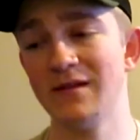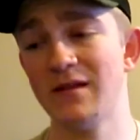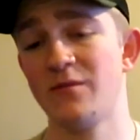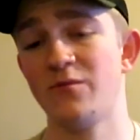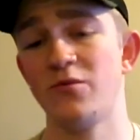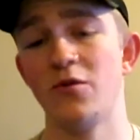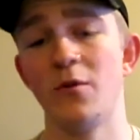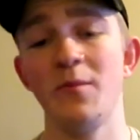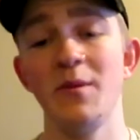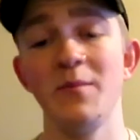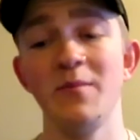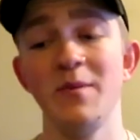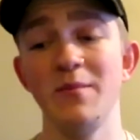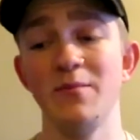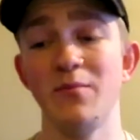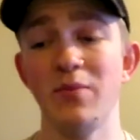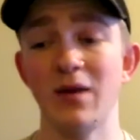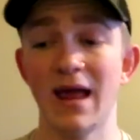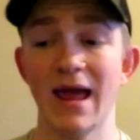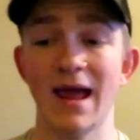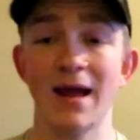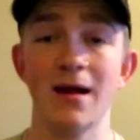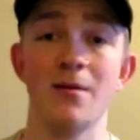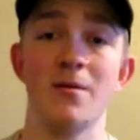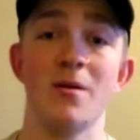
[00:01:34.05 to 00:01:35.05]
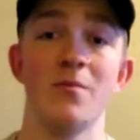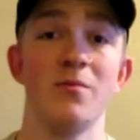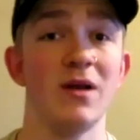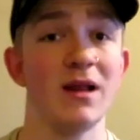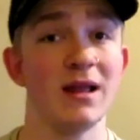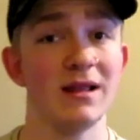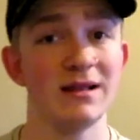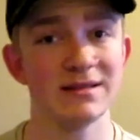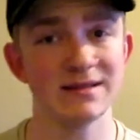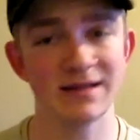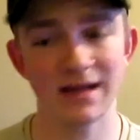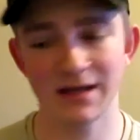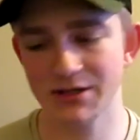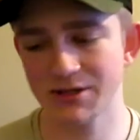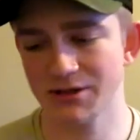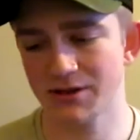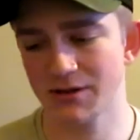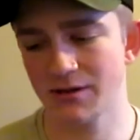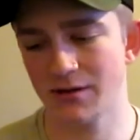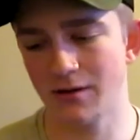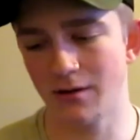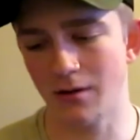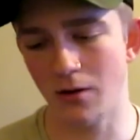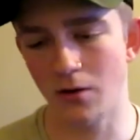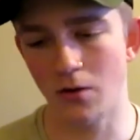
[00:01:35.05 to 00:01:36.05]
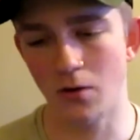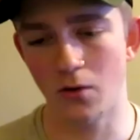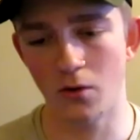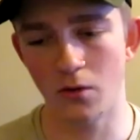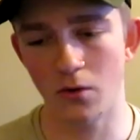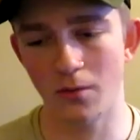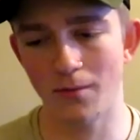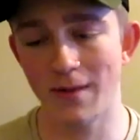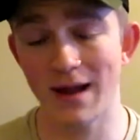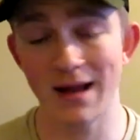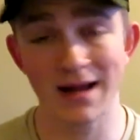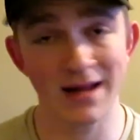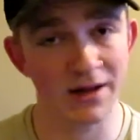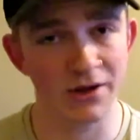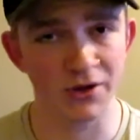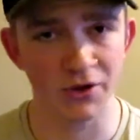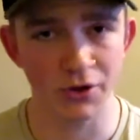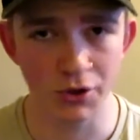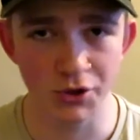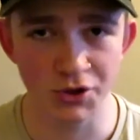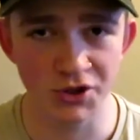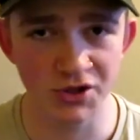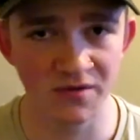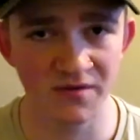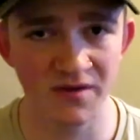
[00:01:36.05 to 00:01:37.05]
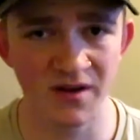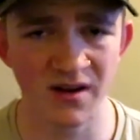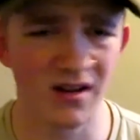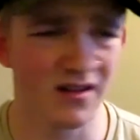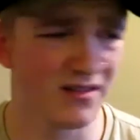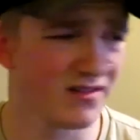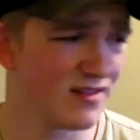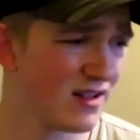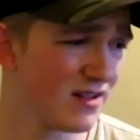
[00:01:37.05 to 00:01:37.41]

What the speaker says: it'd probably be playing on my PlayStation or making YouTube videos.